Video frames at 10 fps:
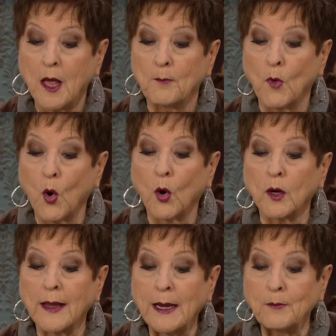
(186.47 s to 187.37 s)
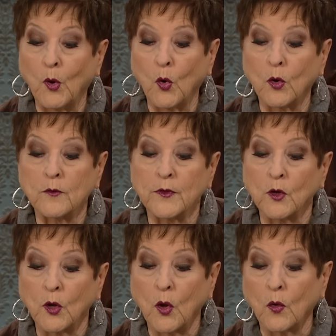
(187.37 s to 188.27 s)
More and more the
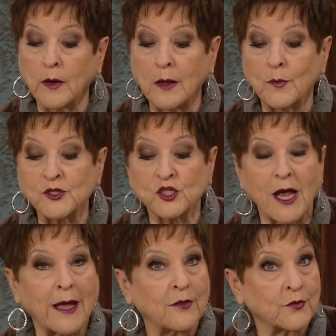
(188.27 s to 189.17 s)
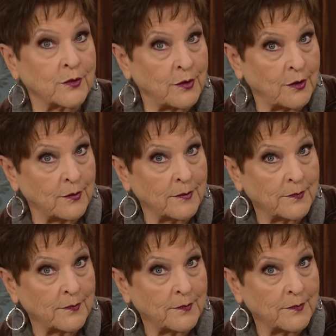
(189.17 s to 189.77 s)
glory yes, will shine through you.